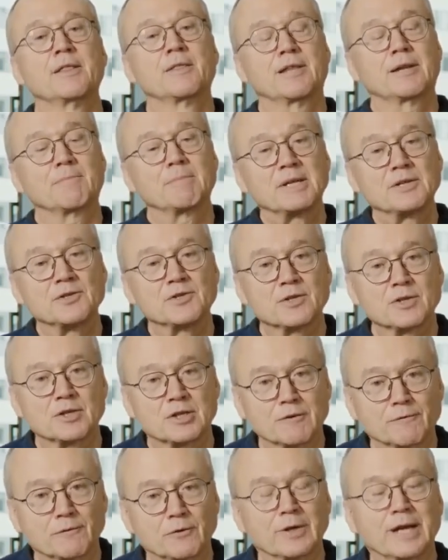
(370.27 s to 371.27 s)
That means the
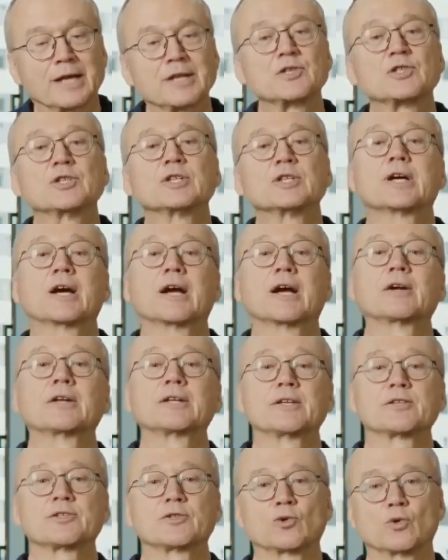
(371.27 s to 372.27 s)
differential
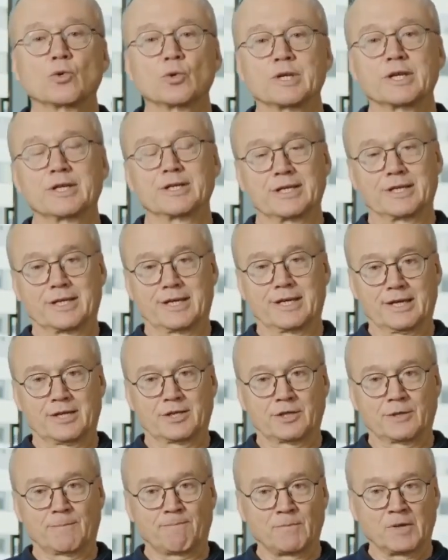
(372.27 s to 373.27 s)
current is a good
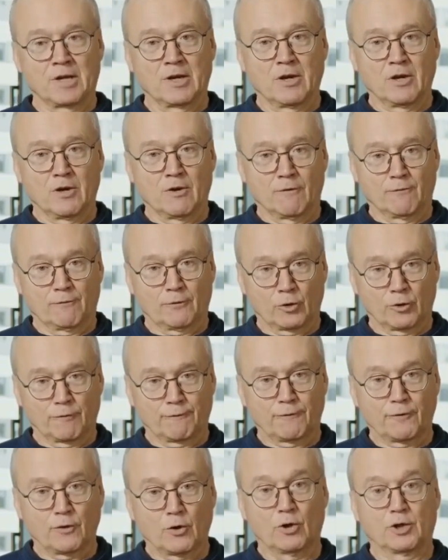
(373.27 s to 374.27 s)
indication for a
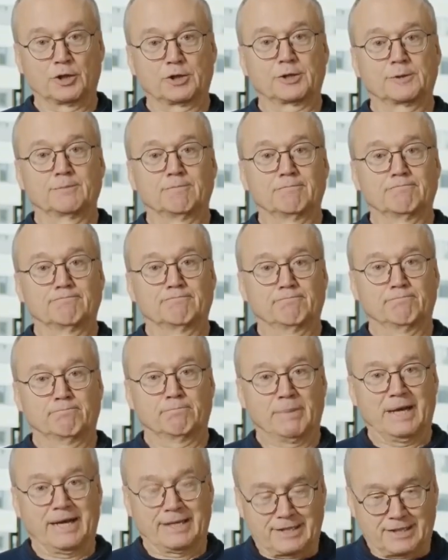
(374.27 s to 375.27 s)
fault.
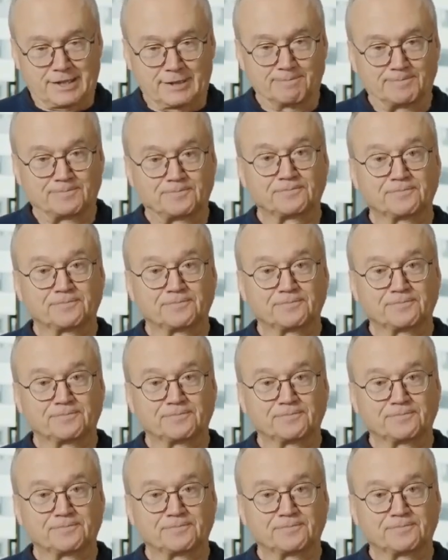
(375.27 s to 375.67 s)
But